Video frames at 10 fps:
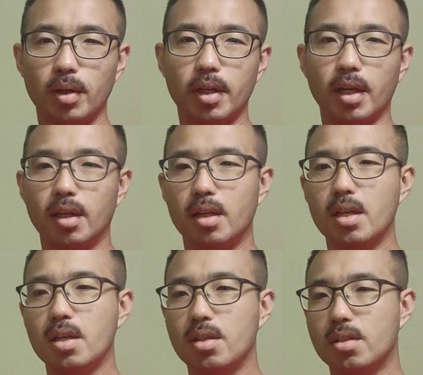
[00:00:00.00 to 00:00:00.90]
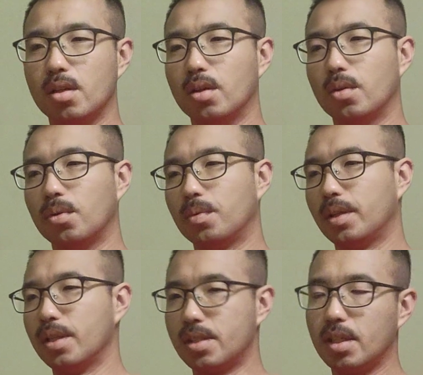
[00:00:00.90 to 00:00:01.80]
and whatnot. So
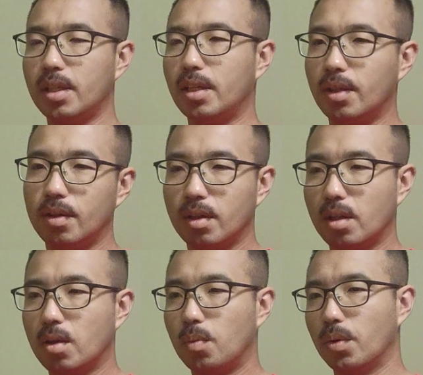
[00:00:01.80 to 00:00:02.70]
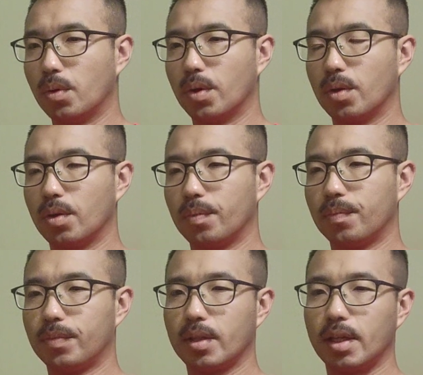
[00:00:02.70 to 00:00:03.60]
in the city, we were
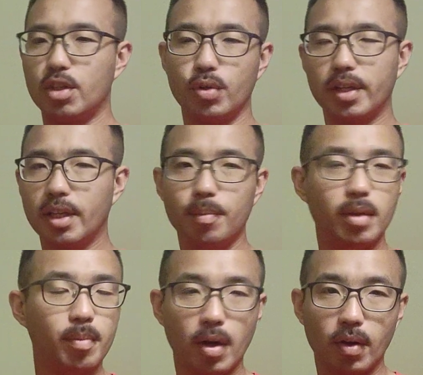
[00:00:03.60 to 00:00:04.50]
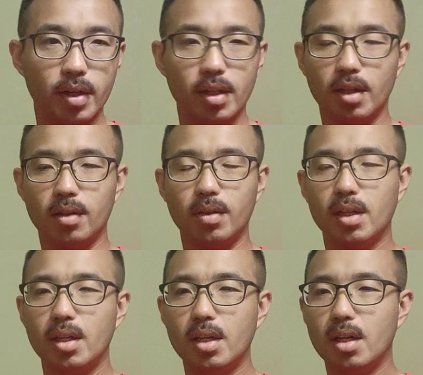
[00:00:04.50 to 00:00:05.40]
like drinking, be merry, you know,
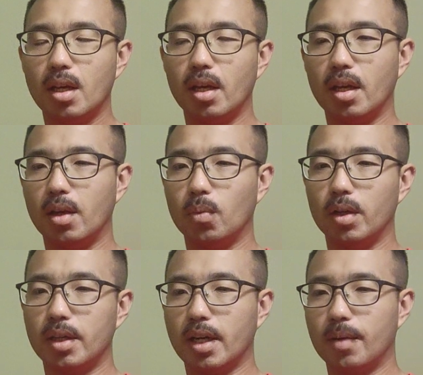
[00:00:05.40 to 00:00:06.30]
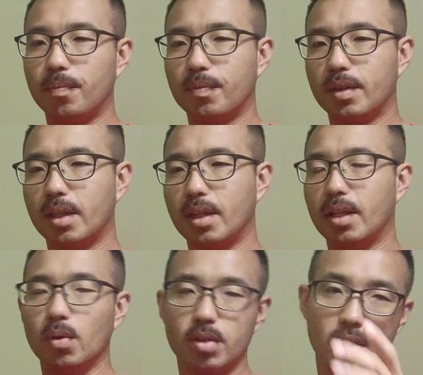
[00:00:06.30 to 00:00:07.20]
and whatnot. And
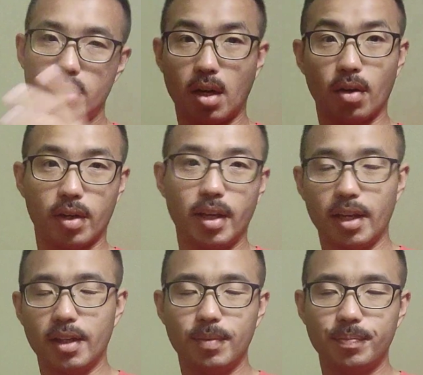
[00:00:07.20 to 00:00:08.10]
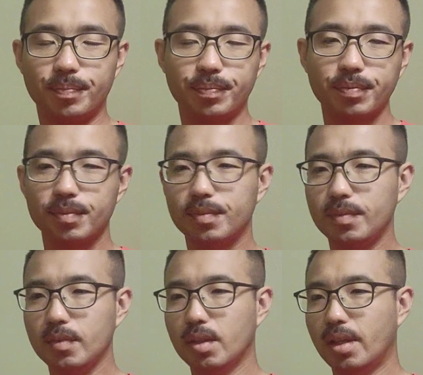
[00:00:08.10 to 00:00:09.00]
then there was this arcade,
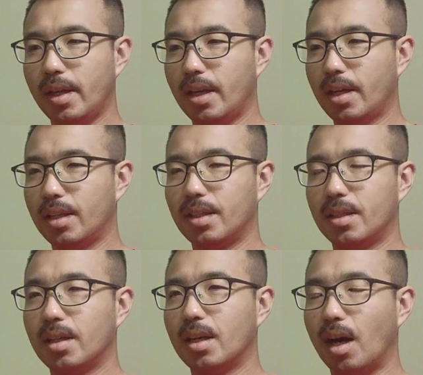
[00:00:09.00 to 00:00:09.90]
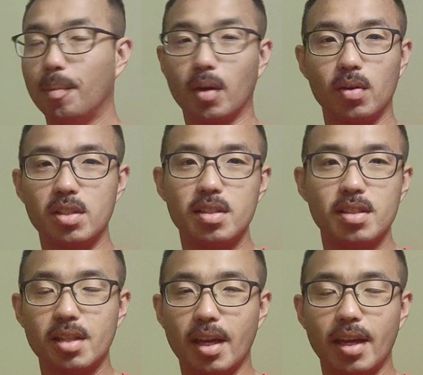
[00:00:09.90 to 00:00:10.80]
and I'm not gonna
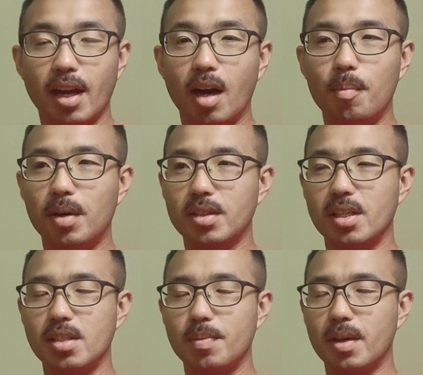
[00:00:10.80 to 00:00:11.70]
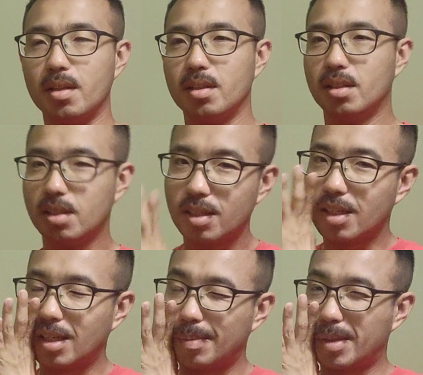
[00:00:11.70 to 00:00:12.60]
say how much I spent,
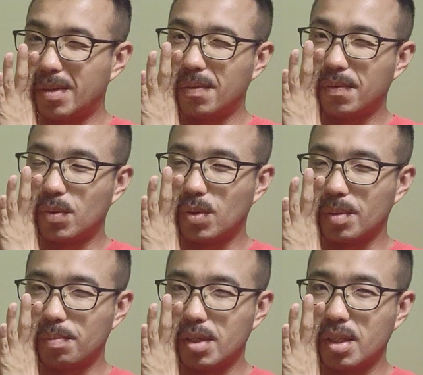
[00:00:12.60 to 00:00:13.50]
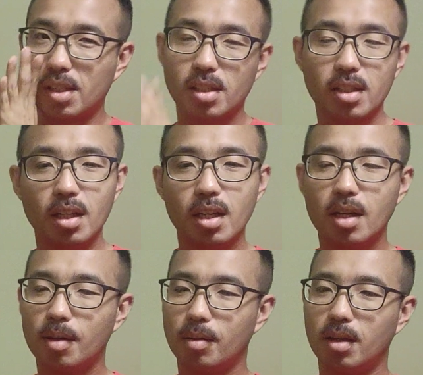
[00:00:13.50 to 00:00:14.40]
about forty bucks,
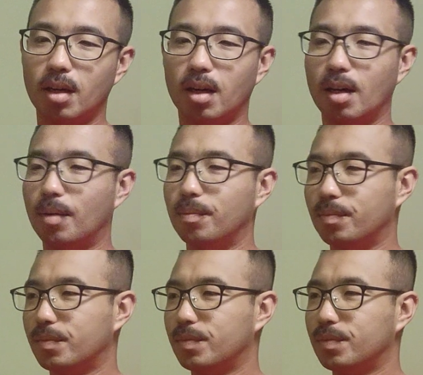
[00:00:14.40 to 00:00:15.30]
um,